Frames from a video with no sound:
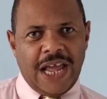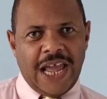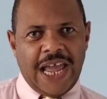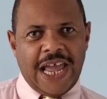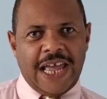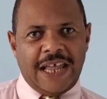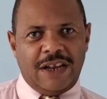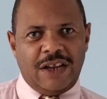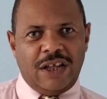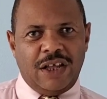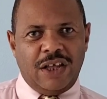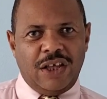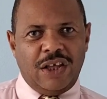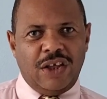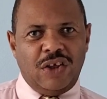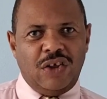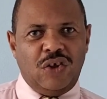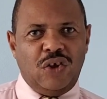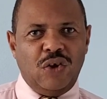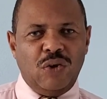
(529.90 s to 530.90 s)
And
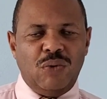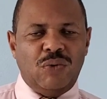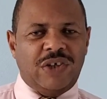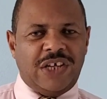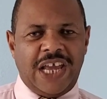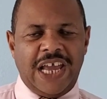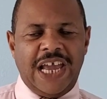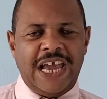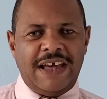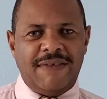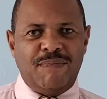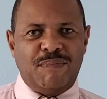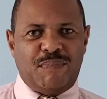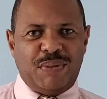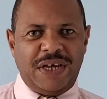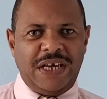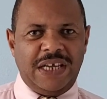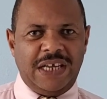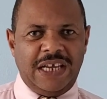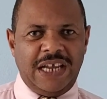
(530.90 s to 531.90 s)
you can't
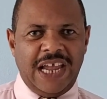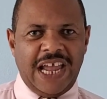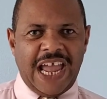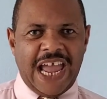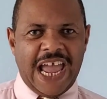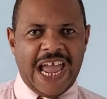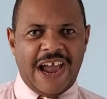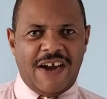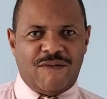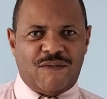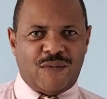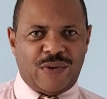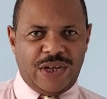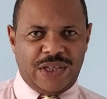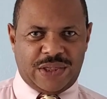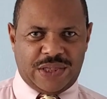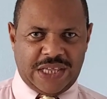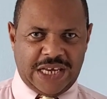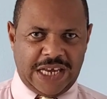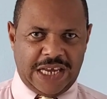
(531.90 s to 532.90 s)
be
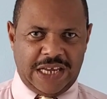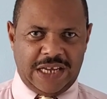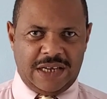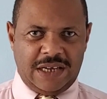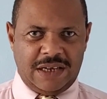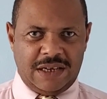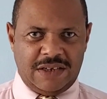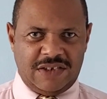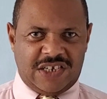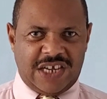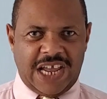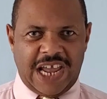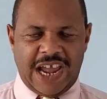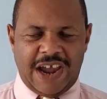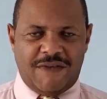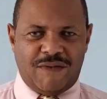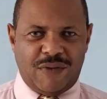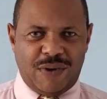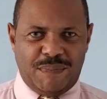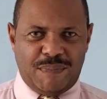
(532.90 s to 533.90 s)
everything to
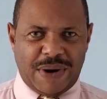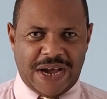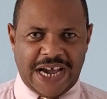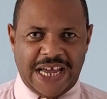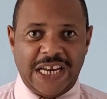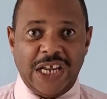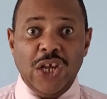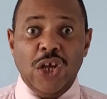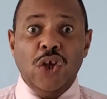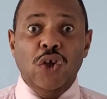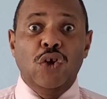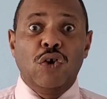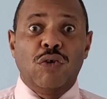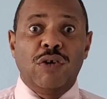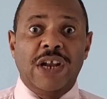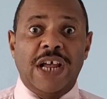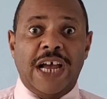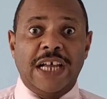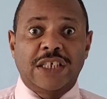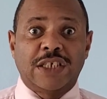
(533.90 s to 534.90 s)
everybody. You're
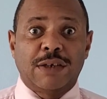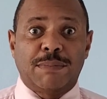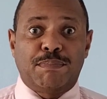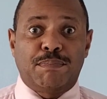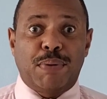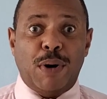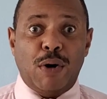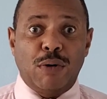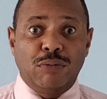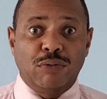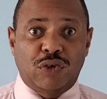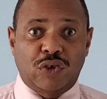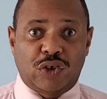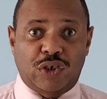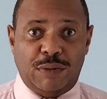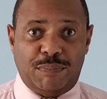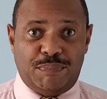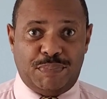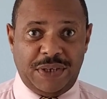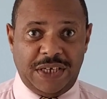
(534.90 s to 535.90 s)
not supposed
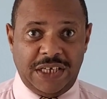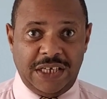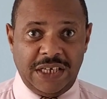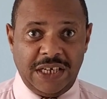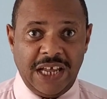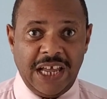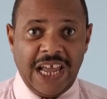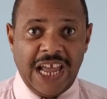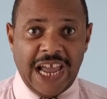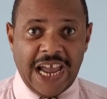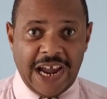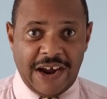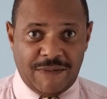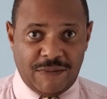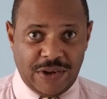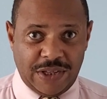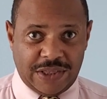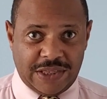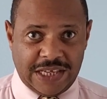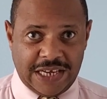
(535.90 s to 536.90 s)
to be
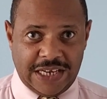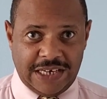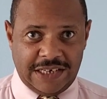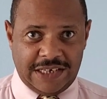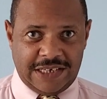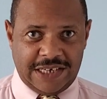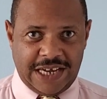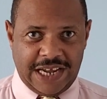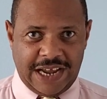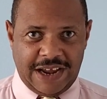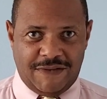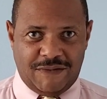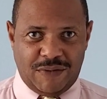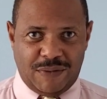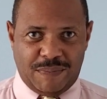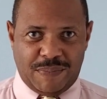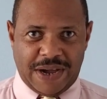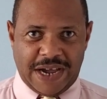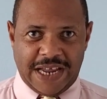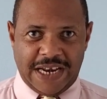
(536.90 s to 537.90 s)
everything to
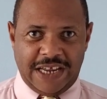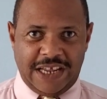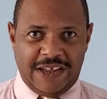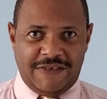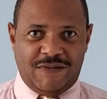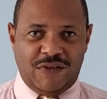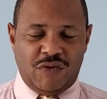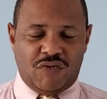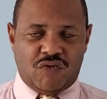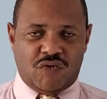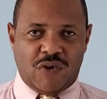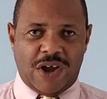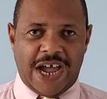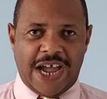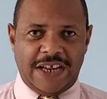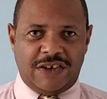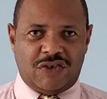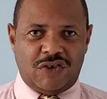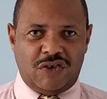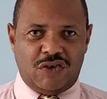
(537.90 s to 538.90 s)
everybody. If you
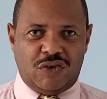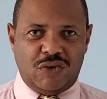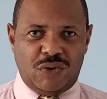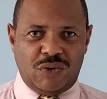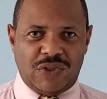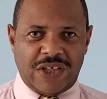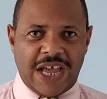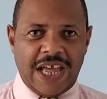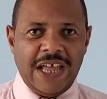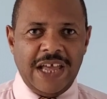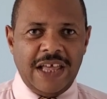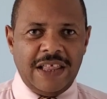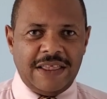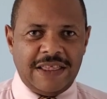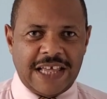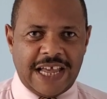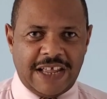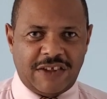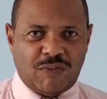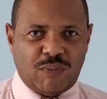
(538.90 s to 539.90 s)
try to do that,
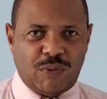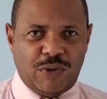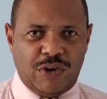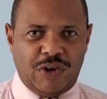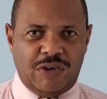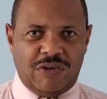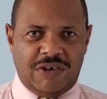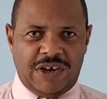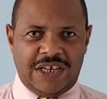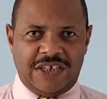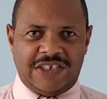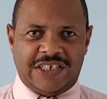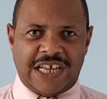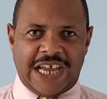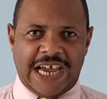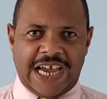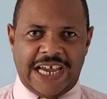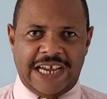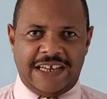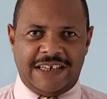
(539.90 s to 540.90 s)
that's where your
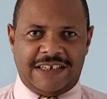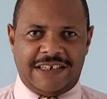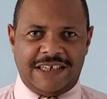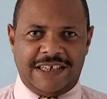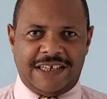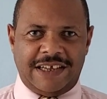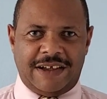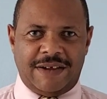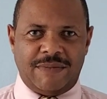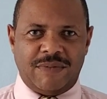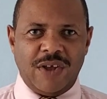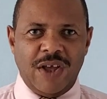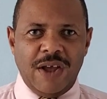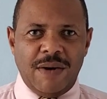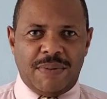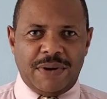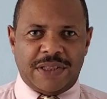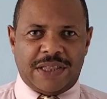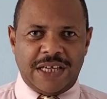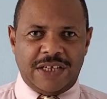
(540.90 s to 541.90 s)
anxiety comes.
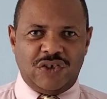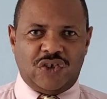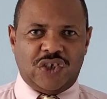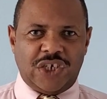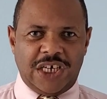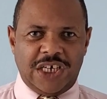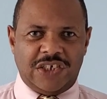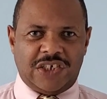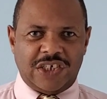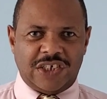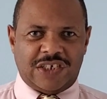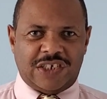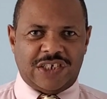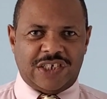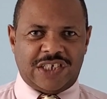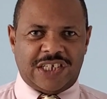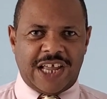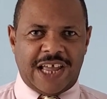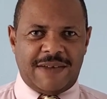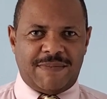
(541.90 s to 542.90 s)
But then Jesus
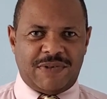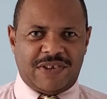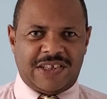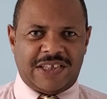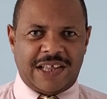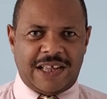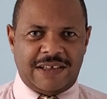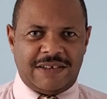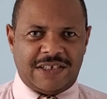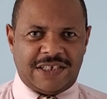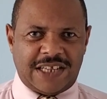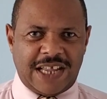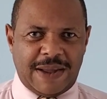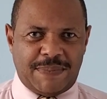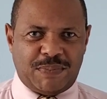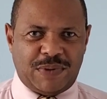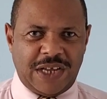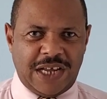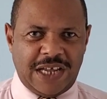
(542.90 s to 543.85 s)
stepped